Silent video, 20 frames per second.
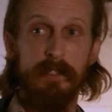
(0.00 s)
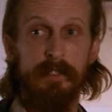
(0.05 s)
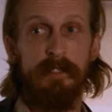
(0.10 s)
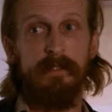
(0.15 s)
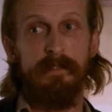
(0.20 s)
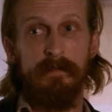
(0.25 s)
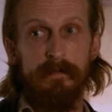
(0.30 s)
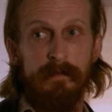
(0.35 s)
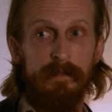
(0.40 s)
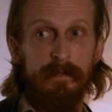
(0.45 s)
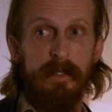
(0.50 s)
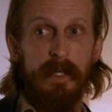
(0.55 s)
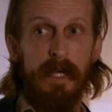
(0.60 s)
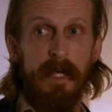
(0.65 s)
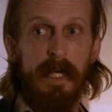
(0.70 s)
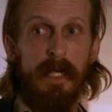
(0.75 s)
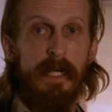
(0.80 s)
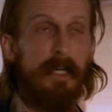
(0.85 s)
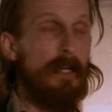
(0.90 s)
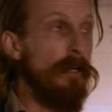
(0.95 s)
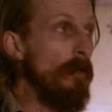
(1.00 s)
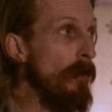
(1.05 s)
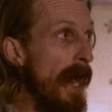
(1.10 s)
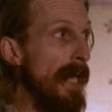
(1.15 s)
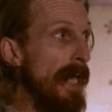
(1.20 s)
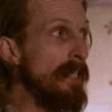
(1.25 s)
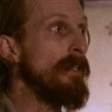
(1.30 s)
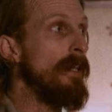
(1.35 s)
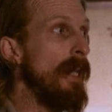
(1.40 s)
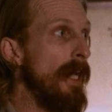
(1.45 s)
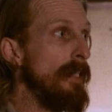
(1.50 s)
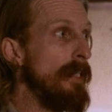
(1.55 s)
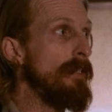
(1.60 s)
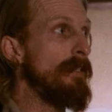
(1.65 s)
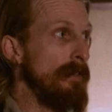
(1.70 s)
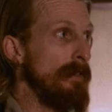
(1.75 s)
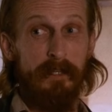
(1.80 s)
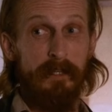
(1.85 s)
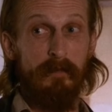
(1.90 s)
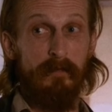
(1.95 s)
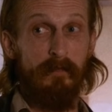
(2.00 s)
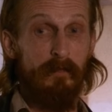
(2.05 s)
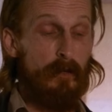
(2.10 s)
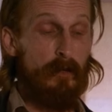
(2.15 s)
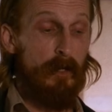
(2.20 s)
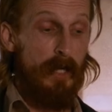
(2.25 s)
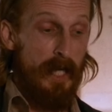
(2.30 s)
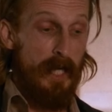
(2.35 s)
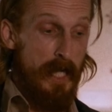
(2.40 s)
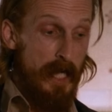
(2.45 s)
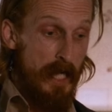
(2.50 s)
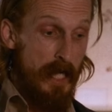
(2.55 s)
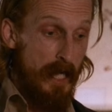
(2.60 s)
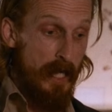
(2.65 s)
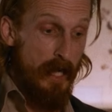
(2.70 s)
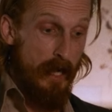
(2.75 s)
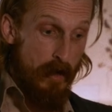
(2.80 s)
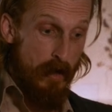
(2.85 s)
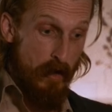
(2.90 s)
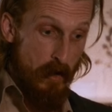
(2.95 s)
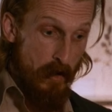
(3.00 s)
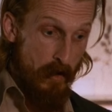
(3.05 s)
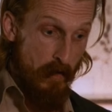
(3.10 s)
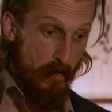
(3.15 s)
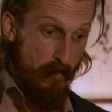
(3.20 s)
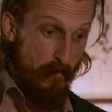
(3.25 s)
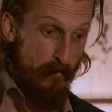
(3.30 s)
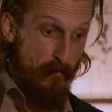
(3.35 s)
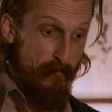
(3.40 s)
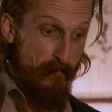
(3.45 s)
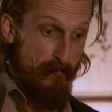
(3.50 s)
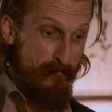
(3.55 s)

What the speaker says: it's a fair deal. After all, Gary stole his job,